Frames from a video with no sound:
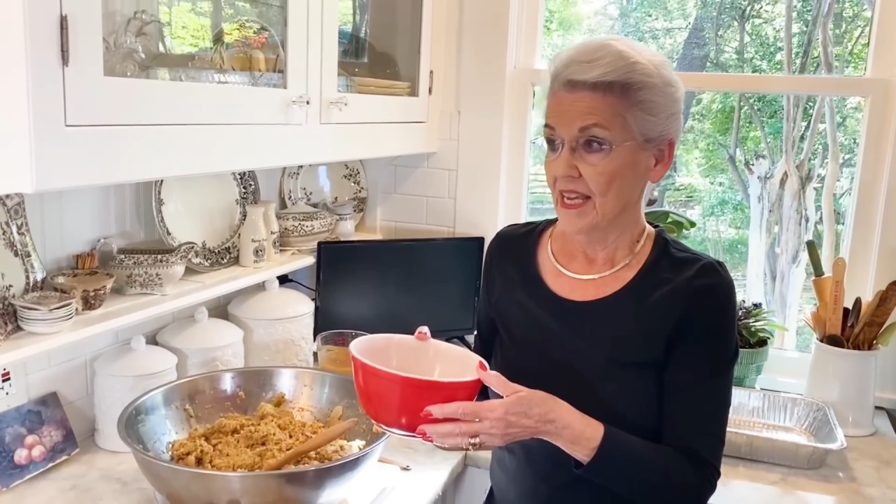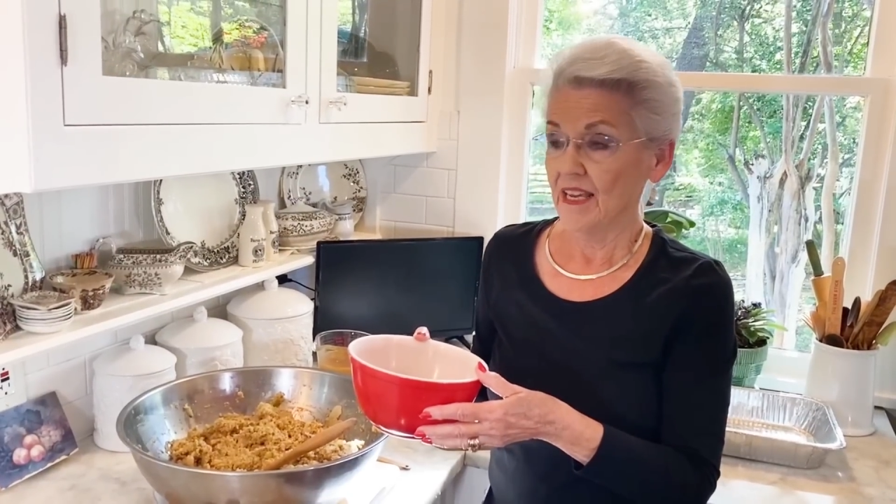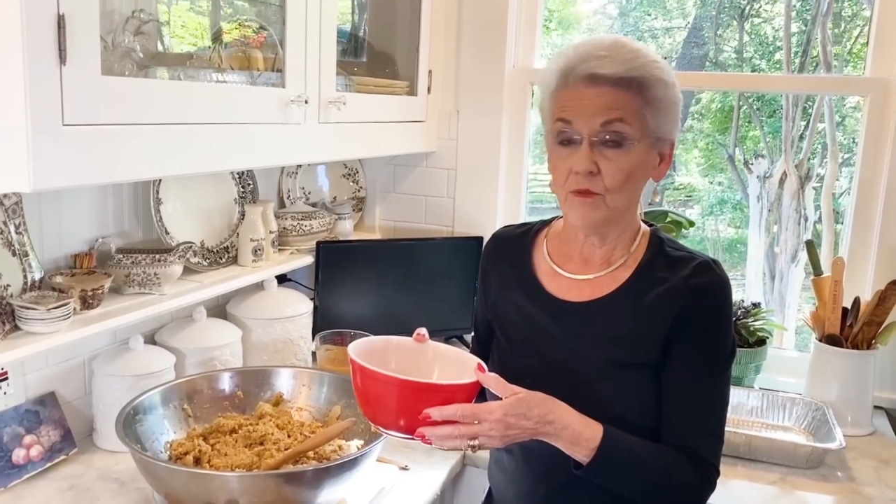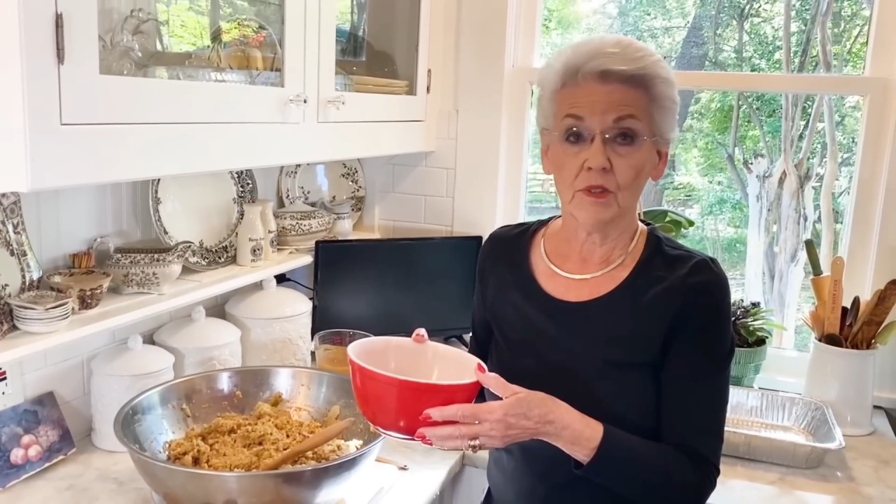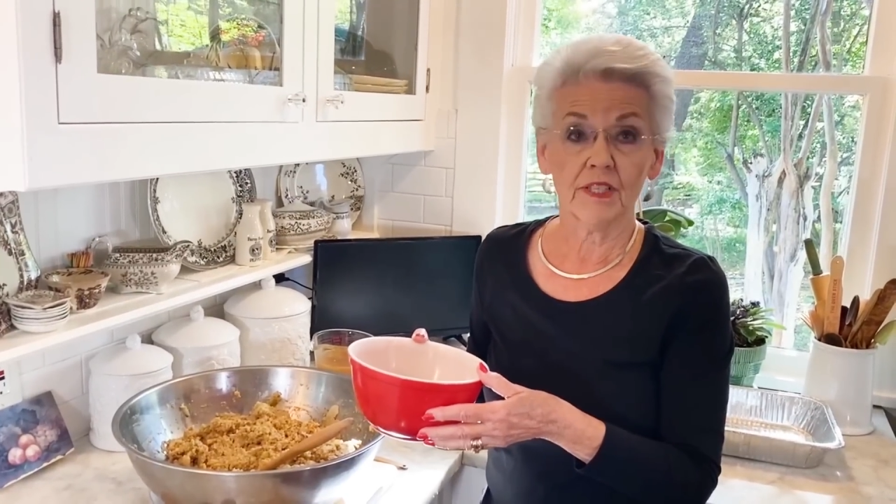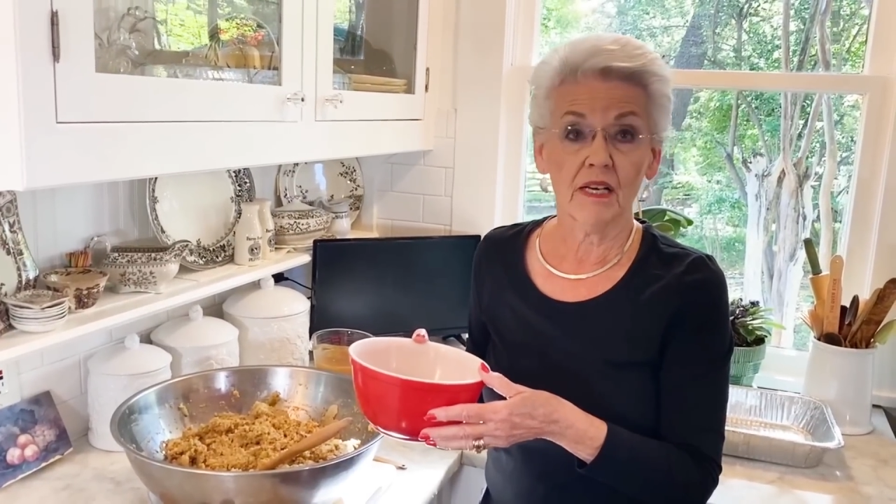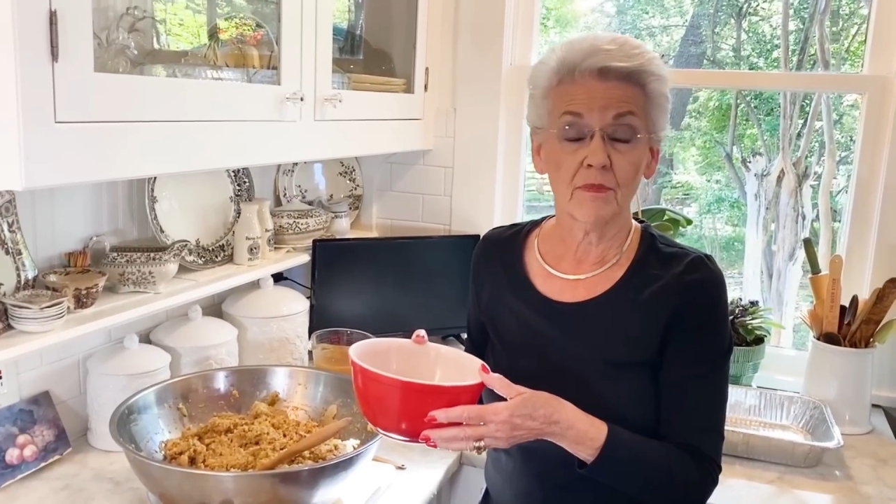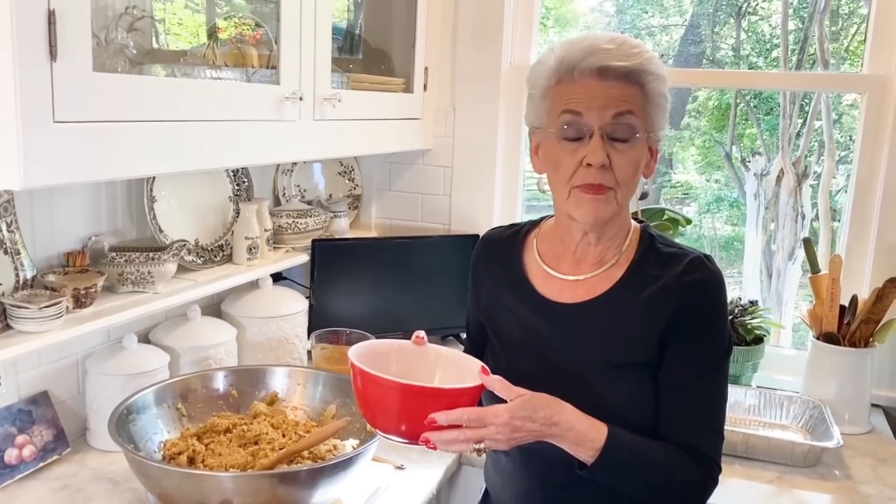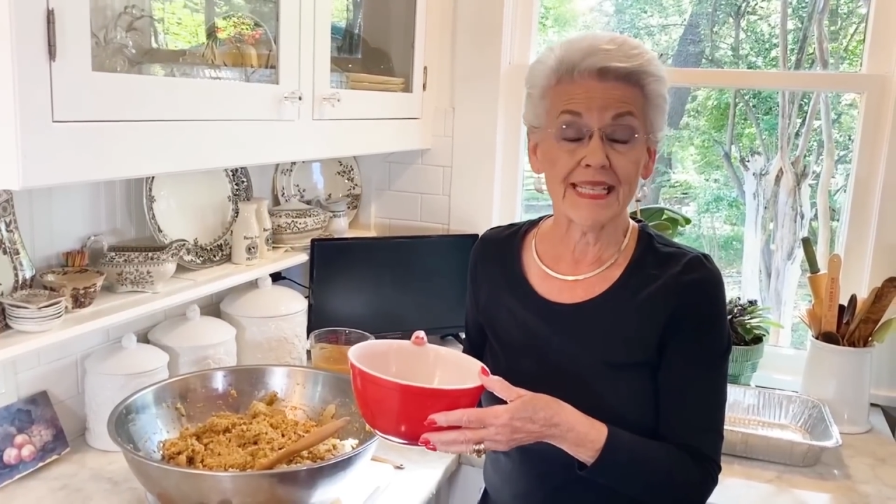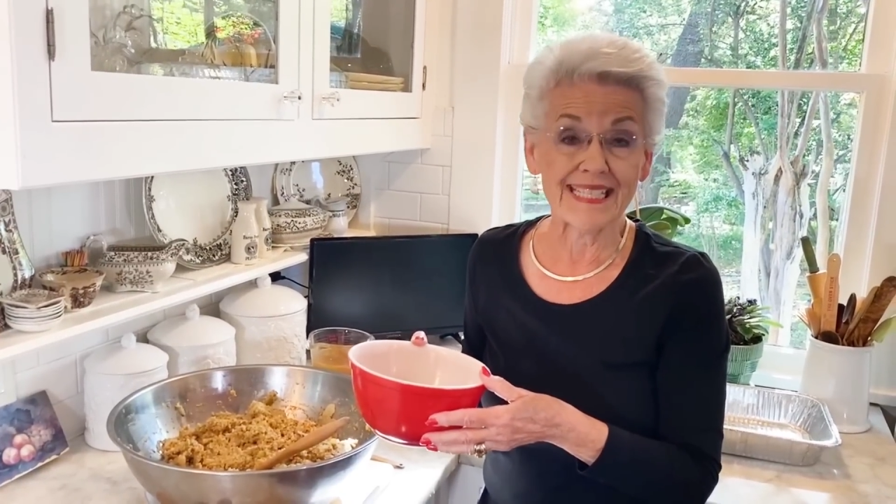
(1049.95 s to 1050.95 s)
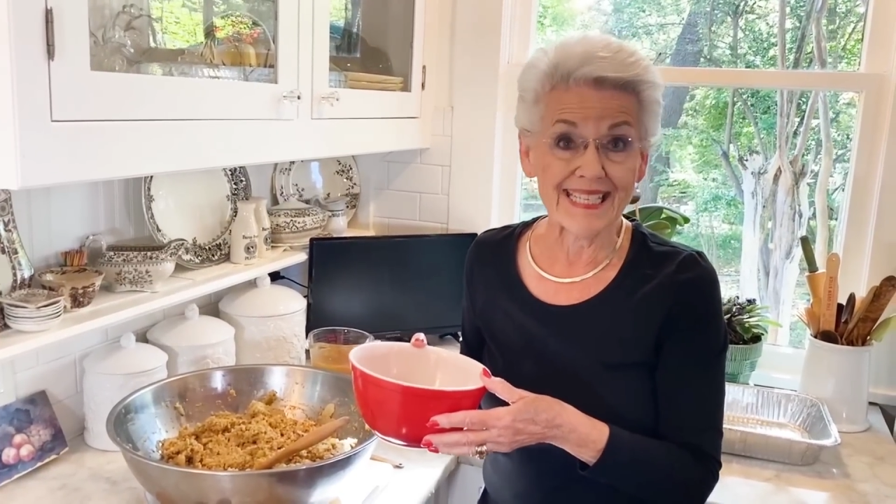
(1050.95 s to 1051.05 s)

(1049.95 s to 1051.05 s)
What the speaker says: it will not be